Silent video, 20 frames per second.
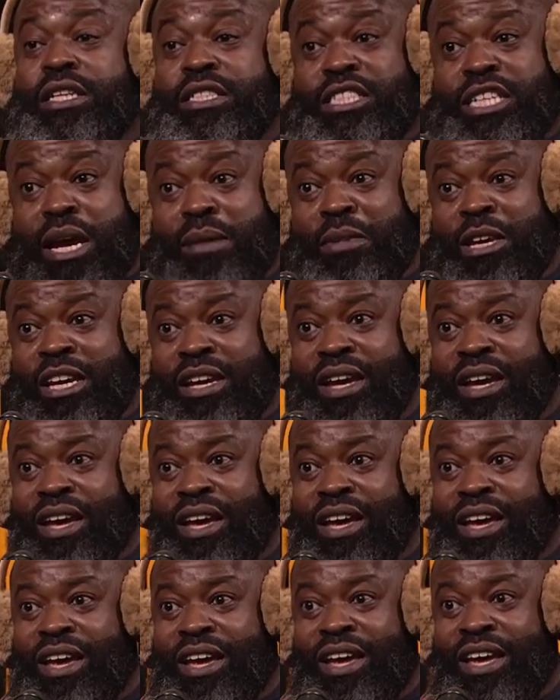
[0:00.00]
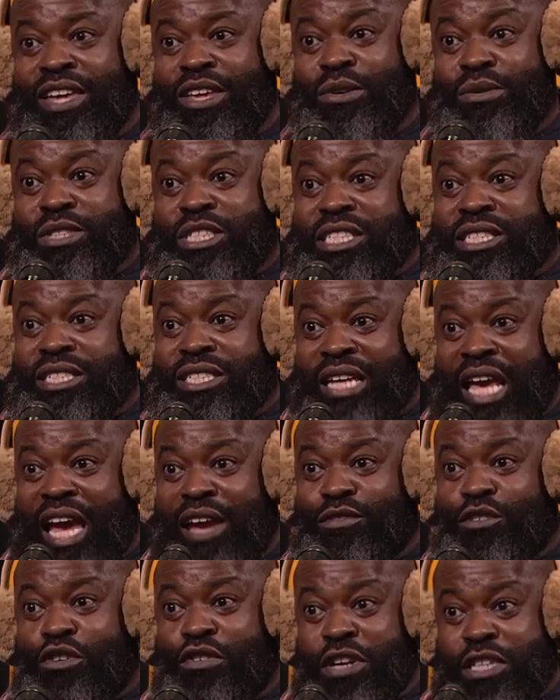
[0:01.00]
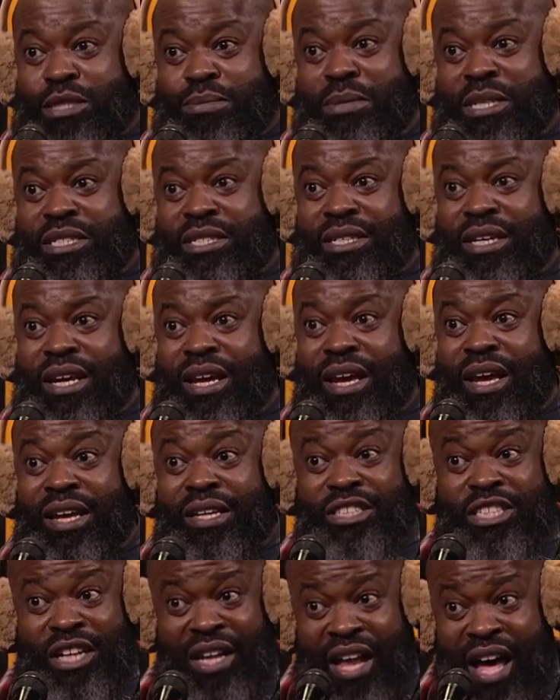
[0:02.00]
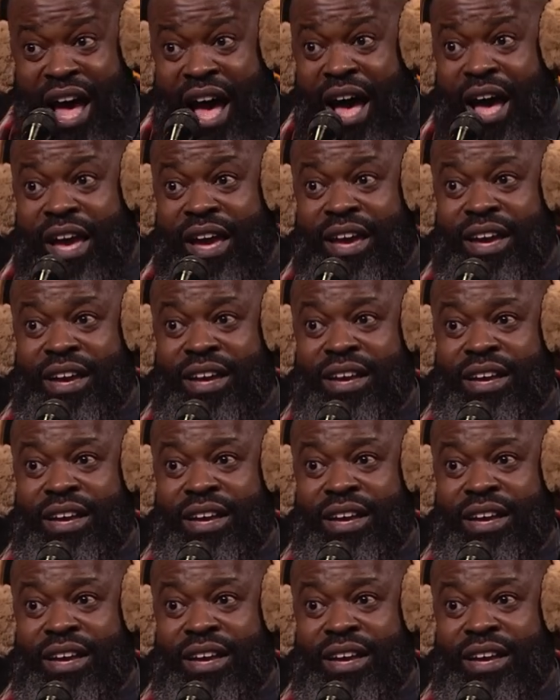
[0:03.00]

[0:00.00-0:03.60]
Jimmy, you just saved Christmas in July.